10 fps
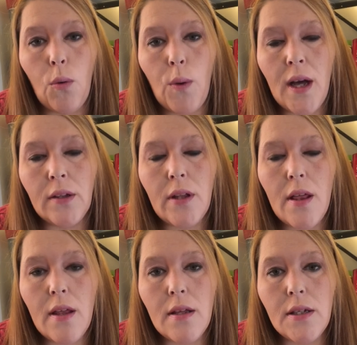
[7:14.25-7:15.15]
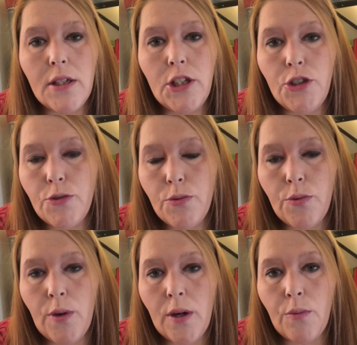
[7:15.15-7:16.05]
Well,
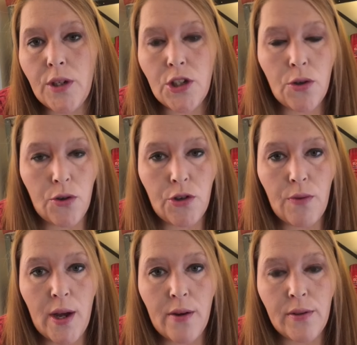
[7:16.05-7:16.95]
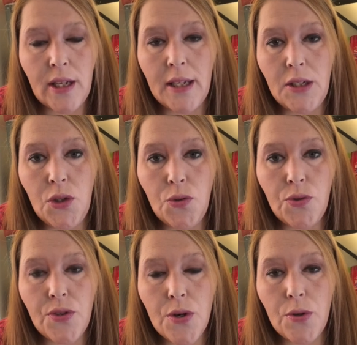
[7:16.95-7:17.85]
you would turn around and
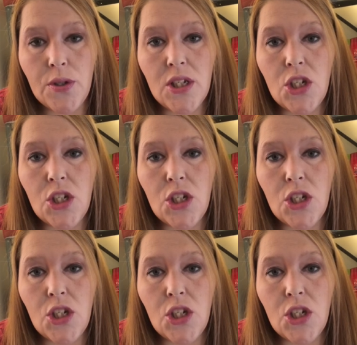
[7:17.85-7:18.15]
use those